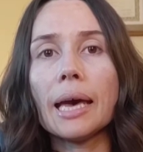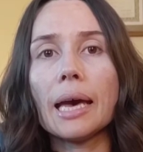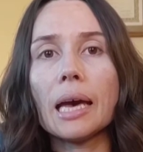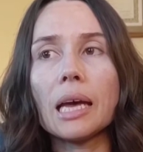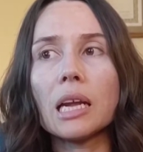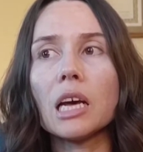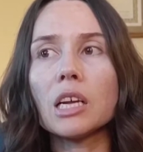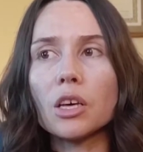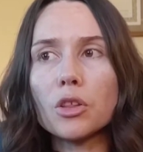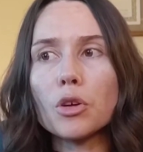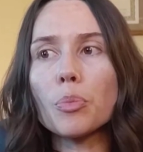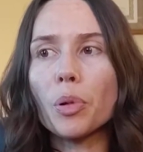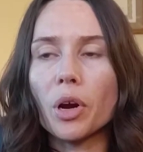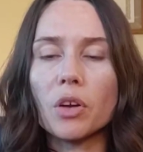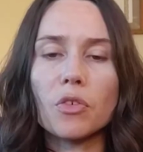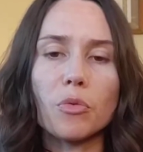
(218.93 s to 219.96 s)
And another
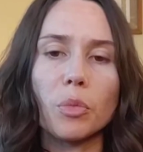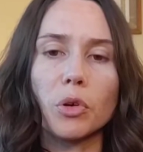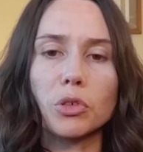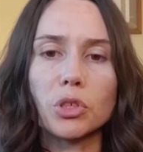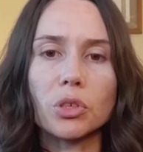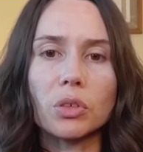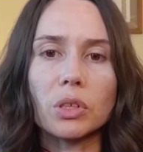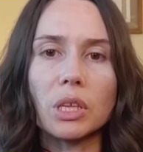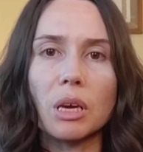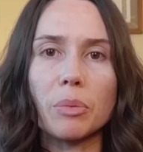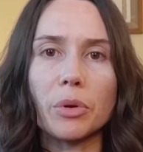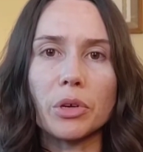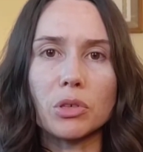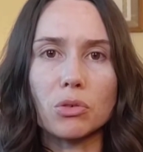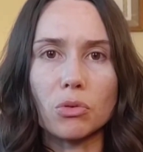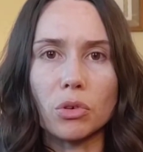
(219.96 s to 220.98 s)
part of emotional
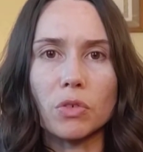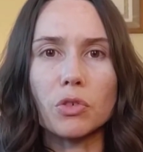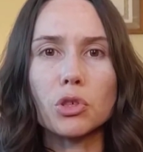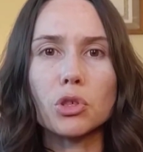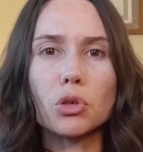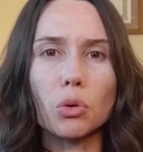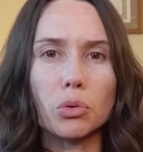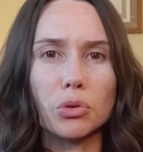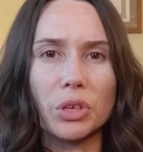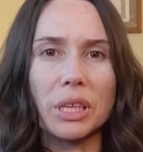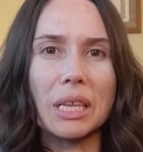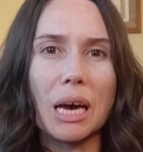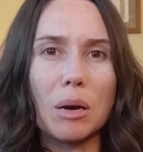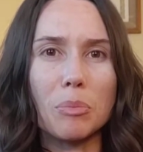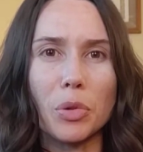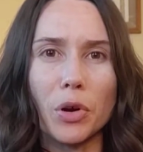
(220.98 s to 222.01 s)
labor is sort of shouldering
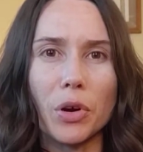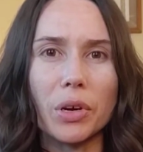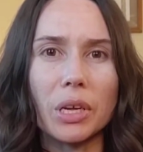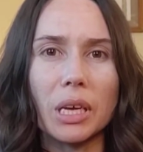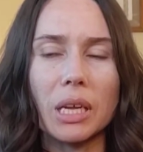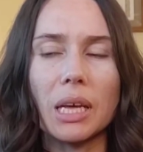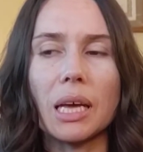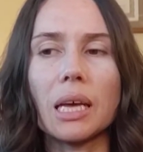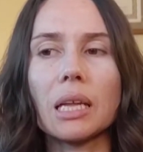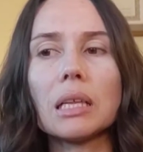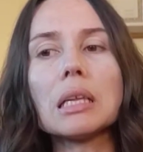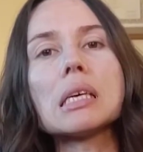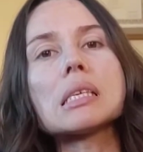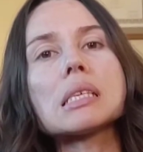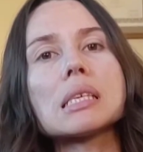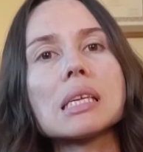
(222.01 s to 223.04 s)
that burden and
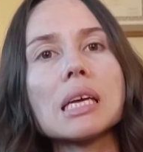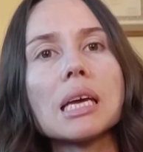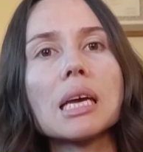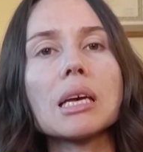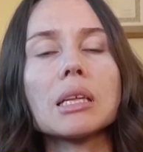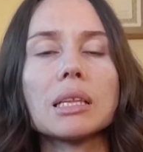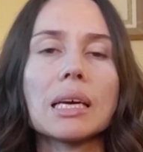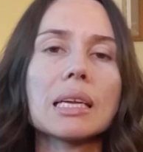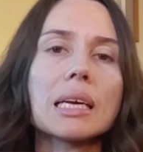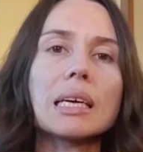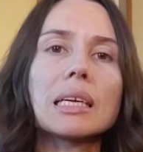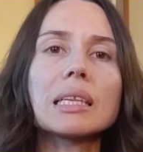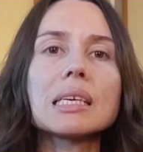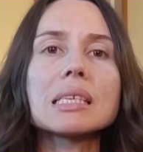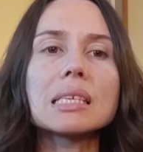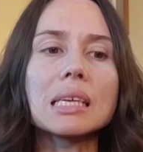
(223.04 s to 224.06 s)
listening, lending a
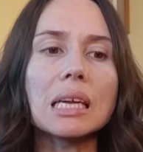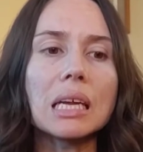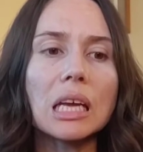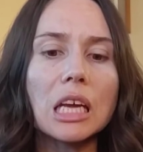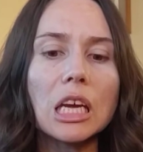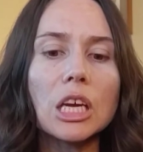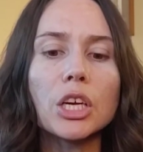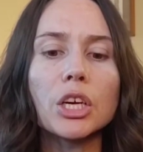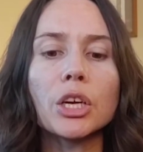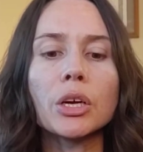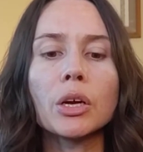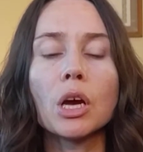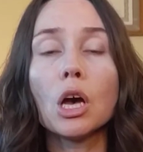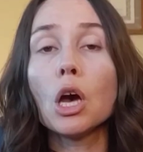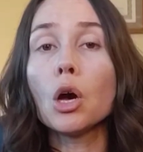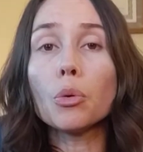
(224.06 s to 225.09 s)
listening
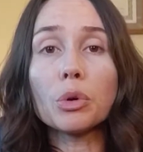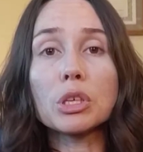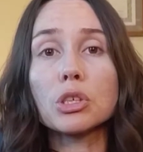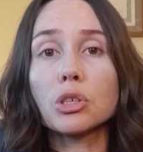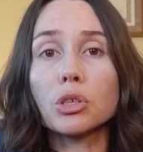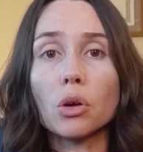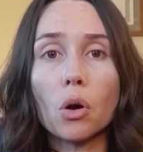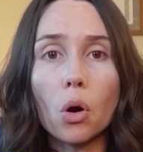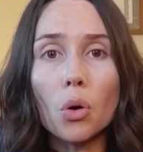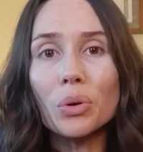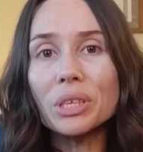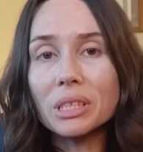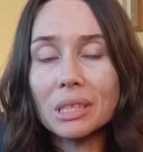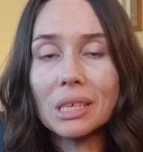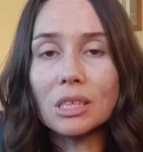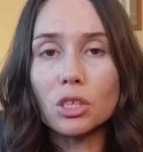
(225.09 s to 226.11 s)
ear, which
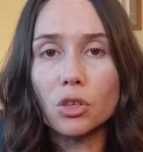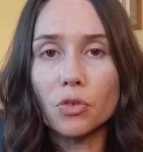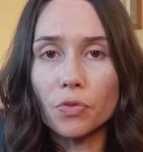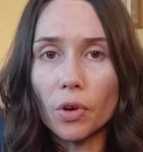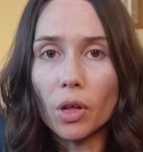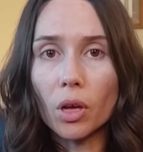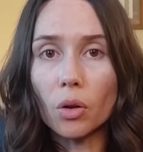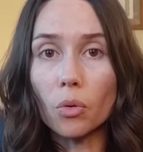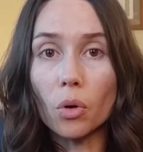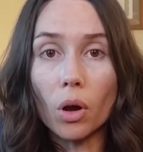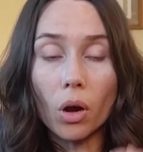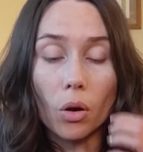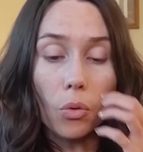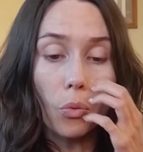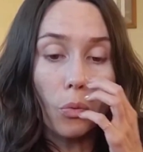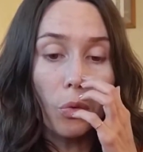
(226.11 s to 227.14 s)
always tends to fall
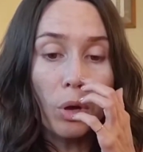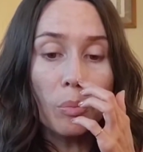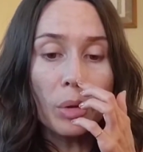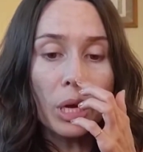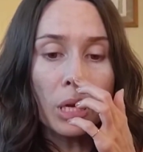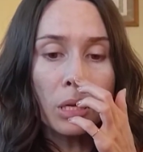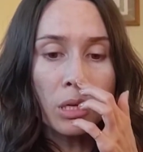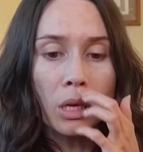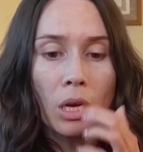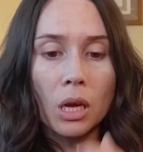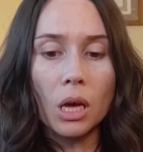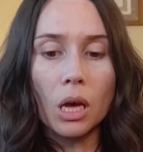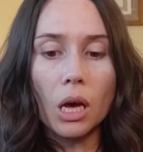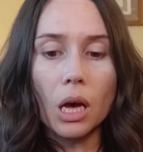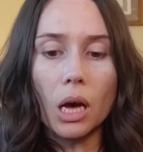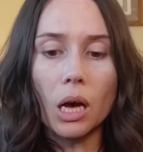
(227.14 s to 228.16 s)
on women.
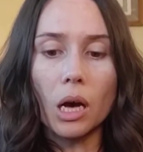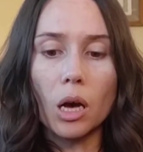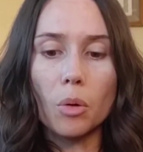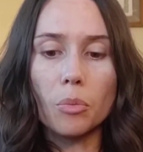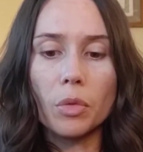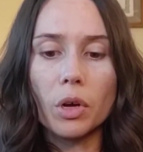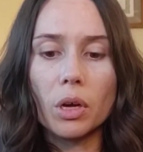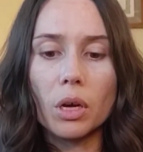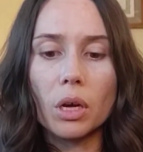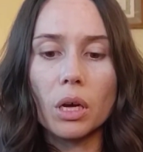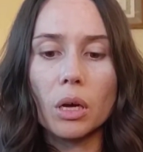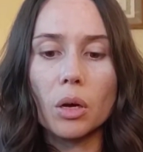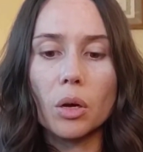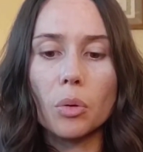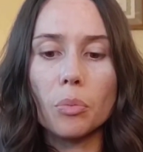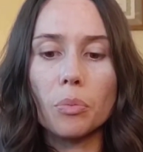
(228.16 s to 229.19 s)
Um,
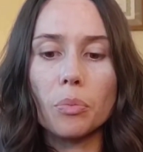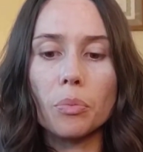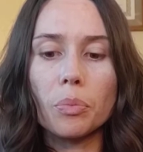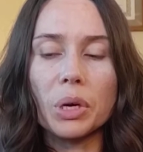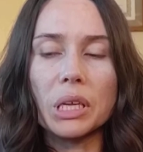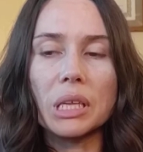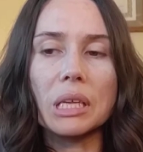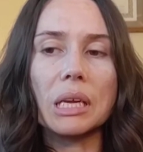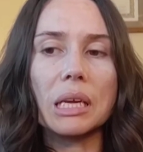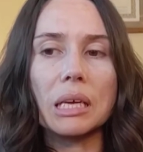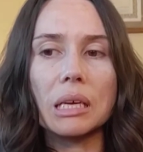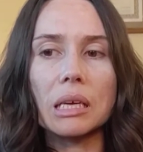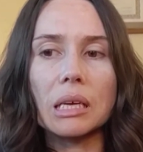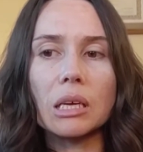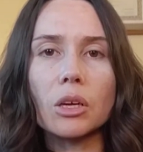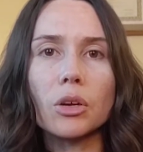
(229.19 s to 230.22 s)
but,
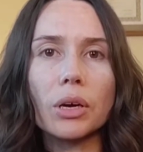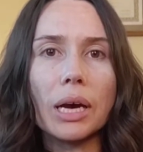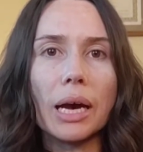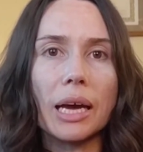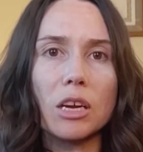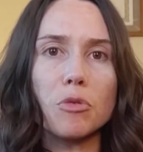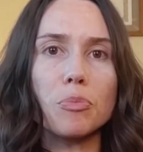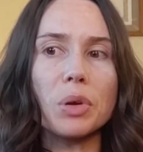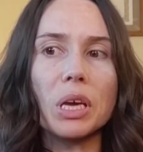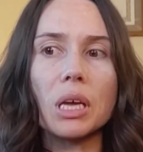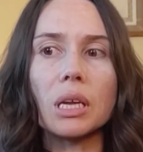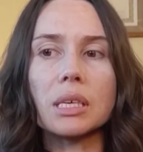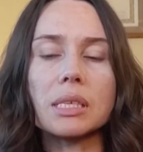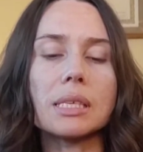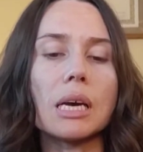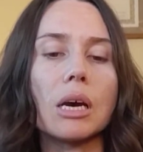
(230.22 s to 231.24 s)
kind of
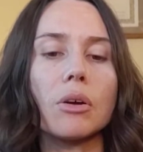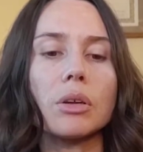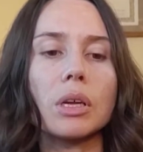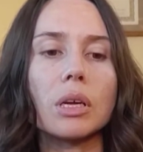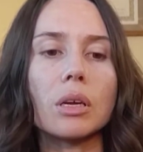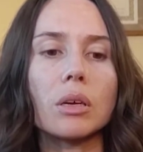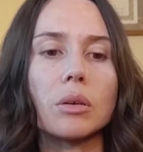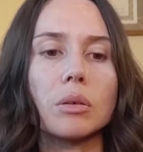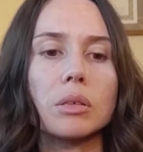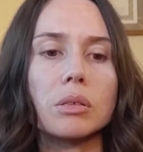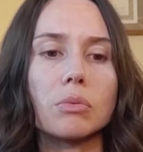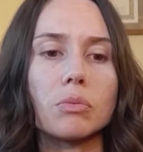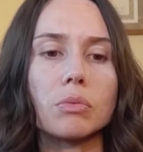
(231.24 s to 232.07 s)
being a sounding